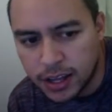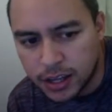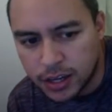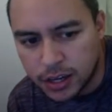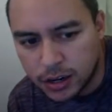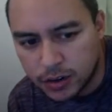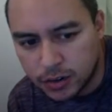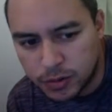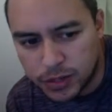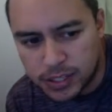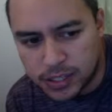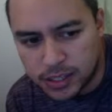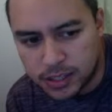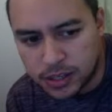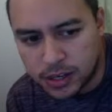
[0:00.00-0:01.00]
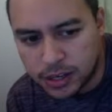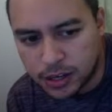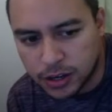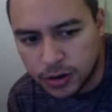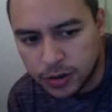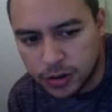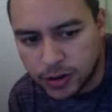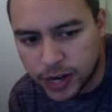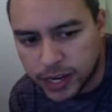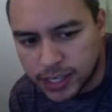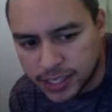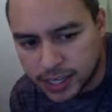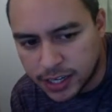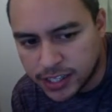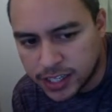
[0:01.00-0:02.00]
You know, he's going through an
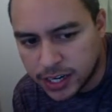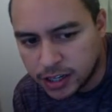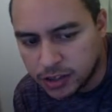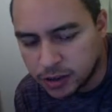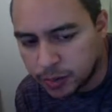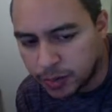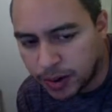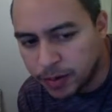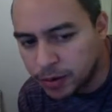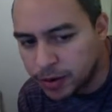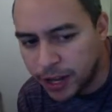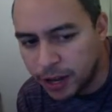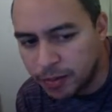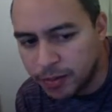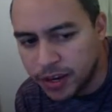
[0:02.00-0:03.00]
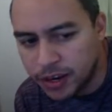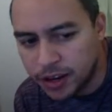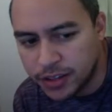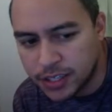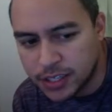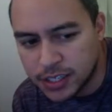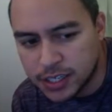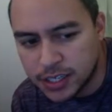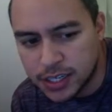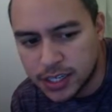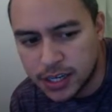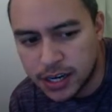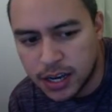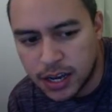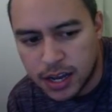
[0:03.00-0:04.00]
ACL tear, so he probably won't help me at all this season.